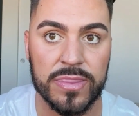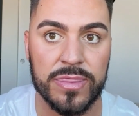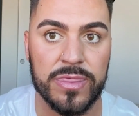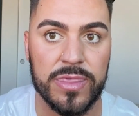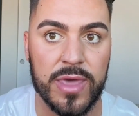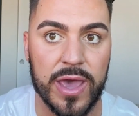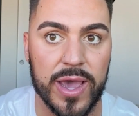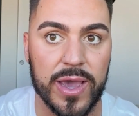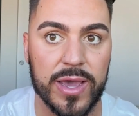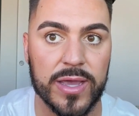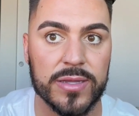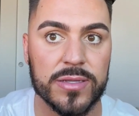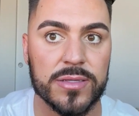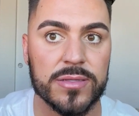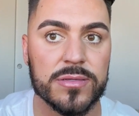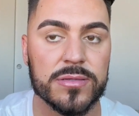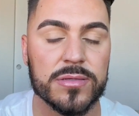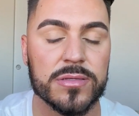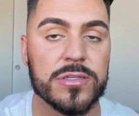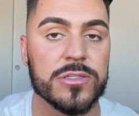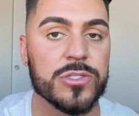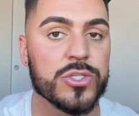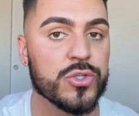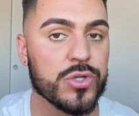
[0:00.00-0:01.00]
that
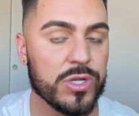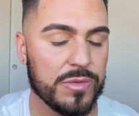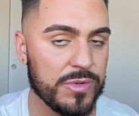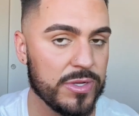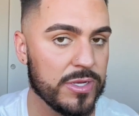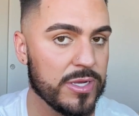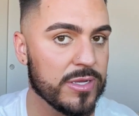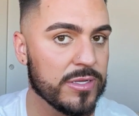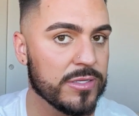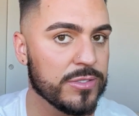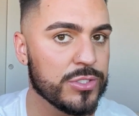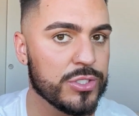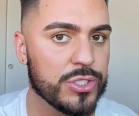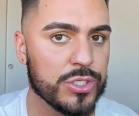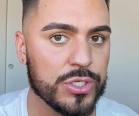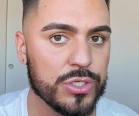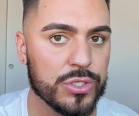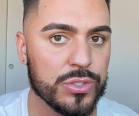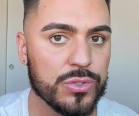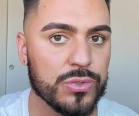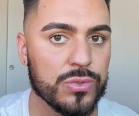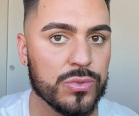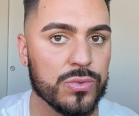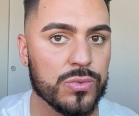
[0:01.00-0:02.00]
contributed
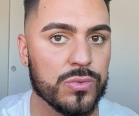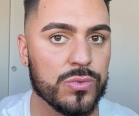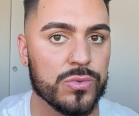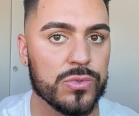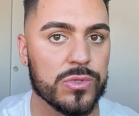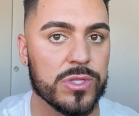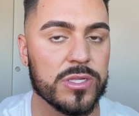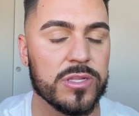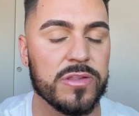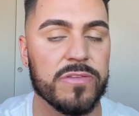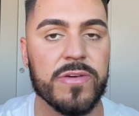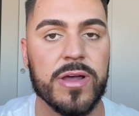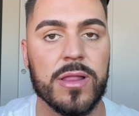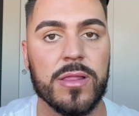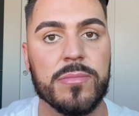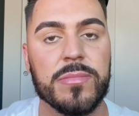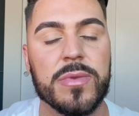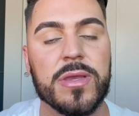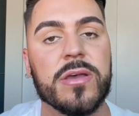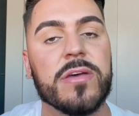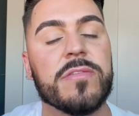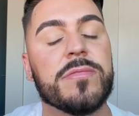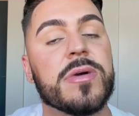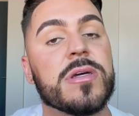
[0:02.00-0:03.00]
to the
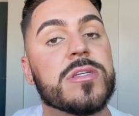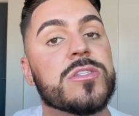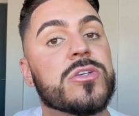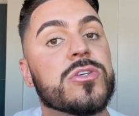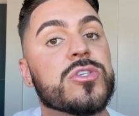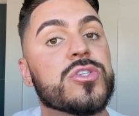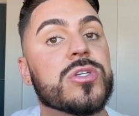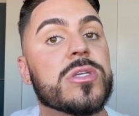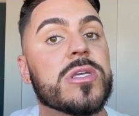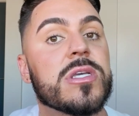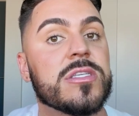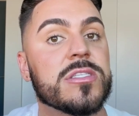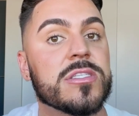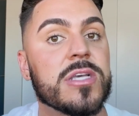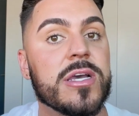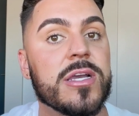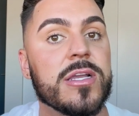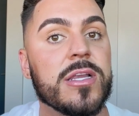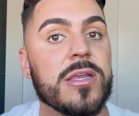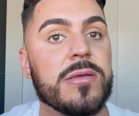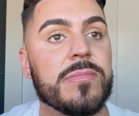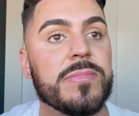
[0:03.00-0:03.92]
development of my social anxiety,